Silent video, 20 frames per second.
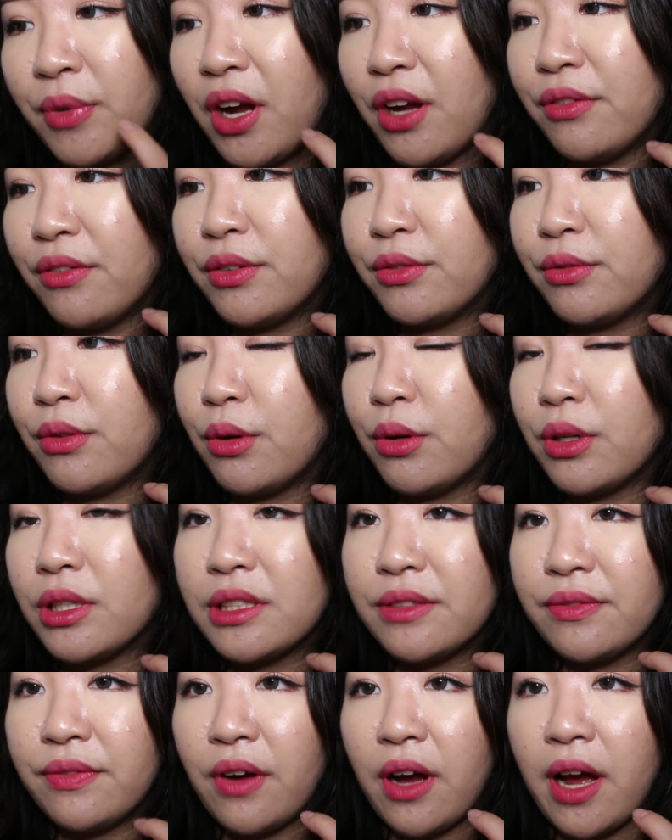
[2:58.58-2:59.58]
but overall
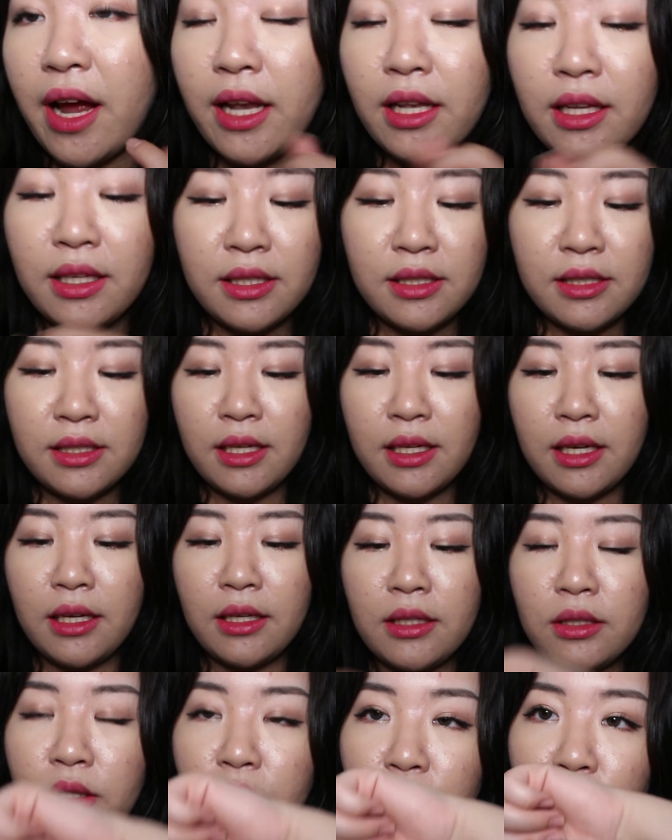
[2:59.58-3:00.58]
it's fine. Let's
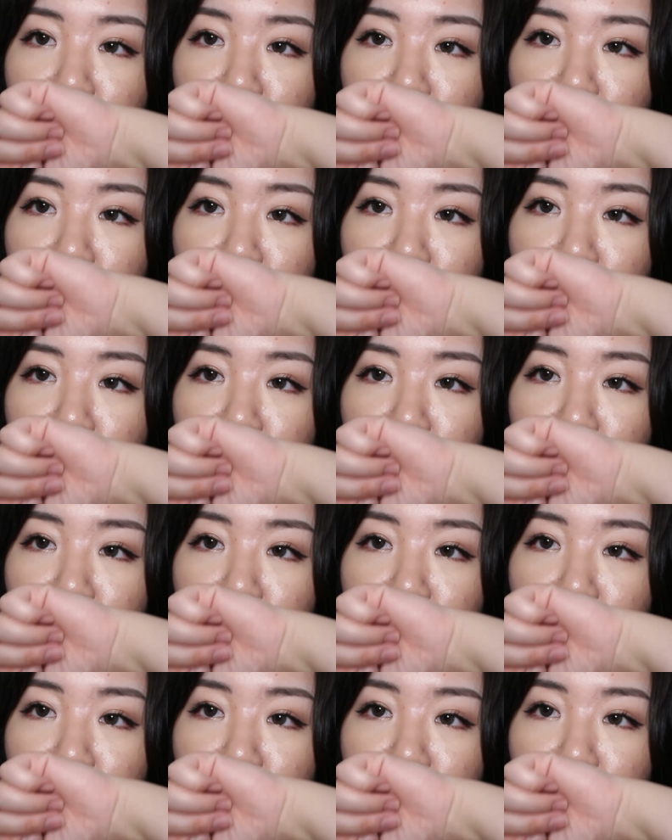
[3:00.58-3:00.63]
see.